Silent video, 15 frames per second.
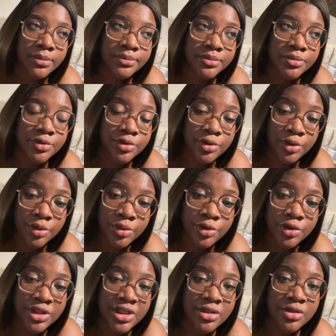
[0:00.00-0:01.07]
So
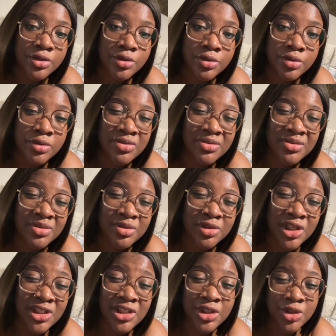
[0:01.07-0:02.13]
you need to,
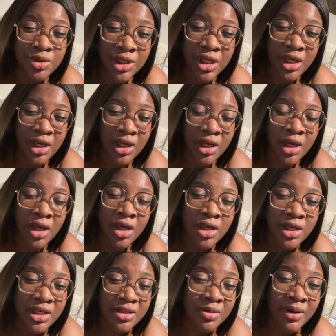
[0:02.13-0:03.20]
in the UK
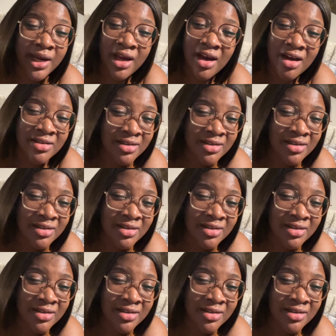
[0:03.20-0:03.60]
it's quite hard.